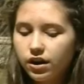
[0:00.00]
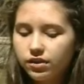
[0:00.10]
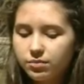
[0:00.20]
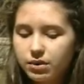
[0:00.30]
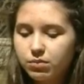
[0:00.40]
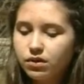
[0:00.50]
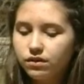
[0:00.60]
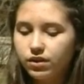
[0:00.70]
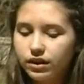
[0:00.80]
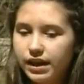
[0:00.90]
are the
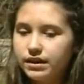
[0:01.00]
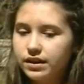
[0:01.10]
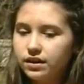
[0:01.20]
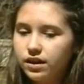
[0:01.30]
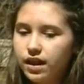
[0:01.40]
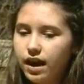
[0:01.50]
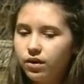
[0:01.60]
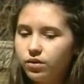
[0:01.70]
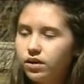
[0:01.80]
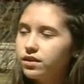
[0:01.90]
people of our land and
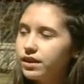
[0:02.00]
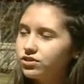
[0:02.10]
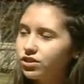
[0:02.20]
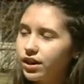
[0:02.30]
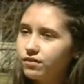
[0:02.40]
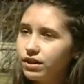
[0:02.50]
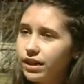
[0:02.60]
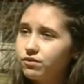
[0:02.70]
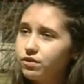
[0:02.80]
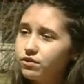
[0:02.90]
how they took care of the
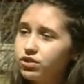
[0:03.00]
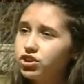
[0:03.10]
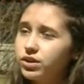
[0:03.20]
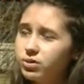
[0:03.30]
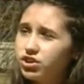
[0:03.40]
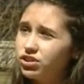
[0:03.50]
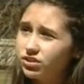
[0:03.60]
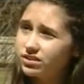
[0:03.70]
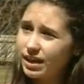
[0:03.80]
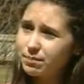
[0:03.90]
land for the future and we
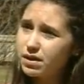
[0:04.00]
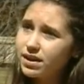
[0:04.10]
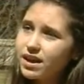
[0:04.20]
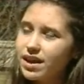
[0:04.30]
should do the same.